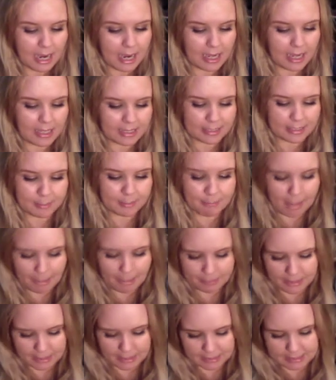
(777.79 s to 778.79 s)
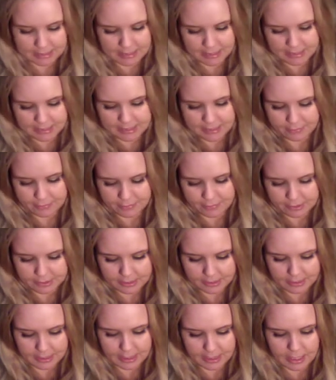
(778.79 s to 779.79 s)
It's a matte black line,
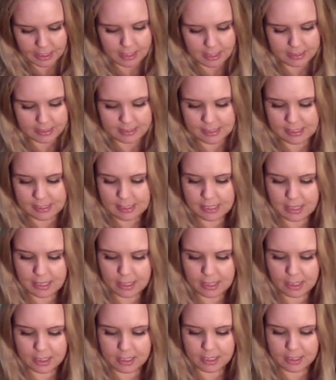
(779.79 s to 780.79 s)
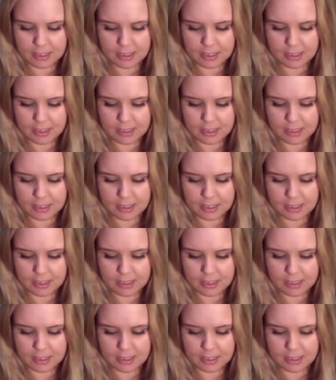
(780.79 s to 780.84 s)
definitely, and it